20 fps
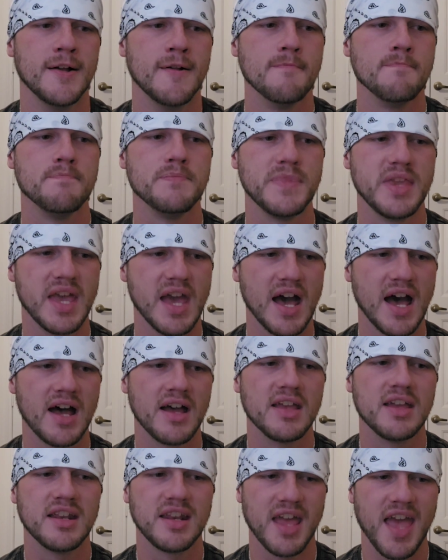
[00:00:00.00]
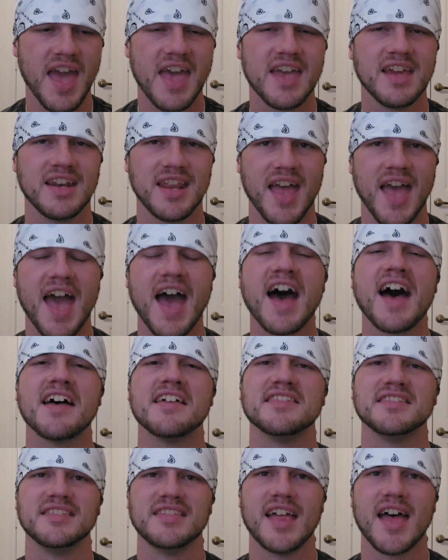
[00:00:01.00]
yeah, it
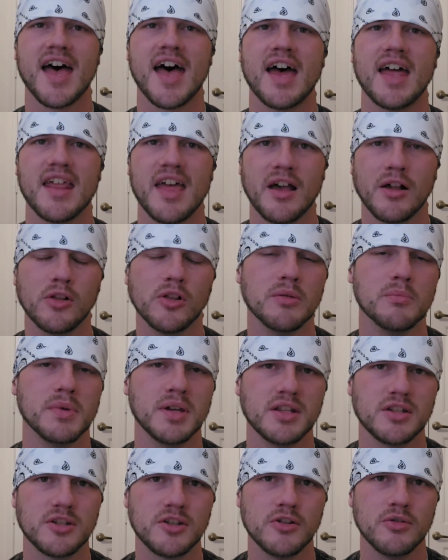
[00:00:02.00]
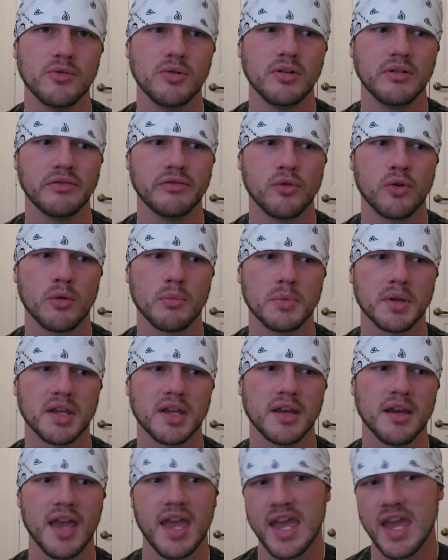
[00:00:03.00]
has that element to it for
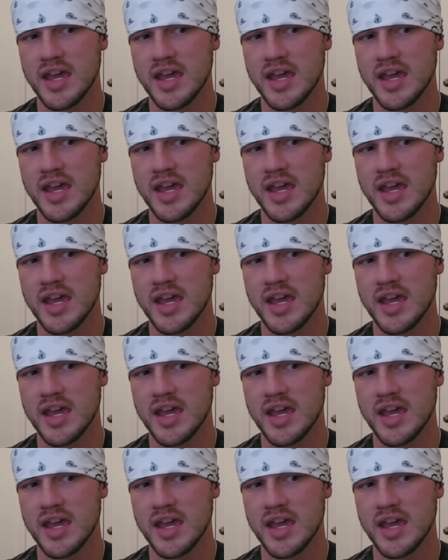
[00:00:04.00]
me.